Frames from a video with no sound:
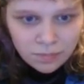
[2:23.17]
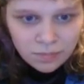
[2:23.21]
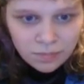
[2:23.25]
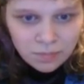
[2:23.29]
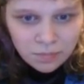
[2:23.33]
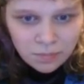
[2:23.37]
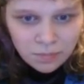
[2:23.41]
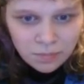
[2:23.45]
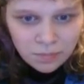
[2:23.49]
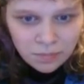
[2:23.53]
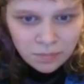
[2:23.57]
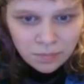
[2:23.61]

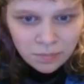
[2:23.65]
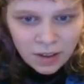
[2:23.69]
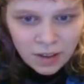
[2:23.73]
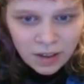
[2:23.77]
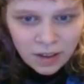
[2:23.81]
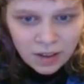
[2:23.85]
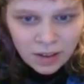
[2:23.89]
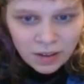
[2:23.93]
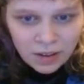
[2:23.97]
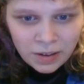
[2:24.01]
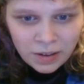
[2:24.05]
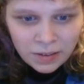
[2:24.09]

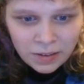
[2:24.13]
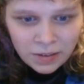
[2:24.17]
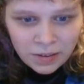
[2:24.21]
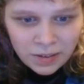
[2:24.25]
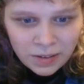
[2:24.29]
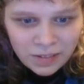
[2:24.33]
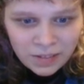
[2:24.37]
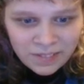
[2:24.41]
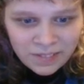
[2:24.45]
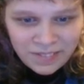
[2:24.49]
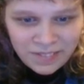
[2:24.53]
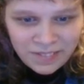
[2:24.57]

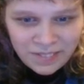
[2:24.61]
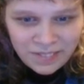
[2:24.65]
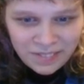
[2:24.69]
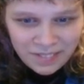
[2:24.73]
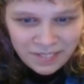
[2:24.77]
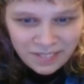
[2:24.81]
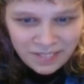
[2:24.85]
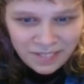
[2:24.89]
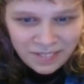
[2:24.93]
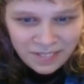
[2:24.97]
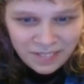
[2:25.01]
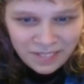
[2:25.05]

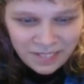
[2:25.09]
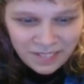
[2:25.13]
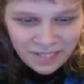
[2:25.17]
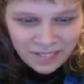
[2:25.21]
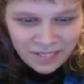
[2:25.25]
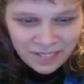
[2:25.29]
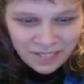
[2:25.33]
Nobody speaks.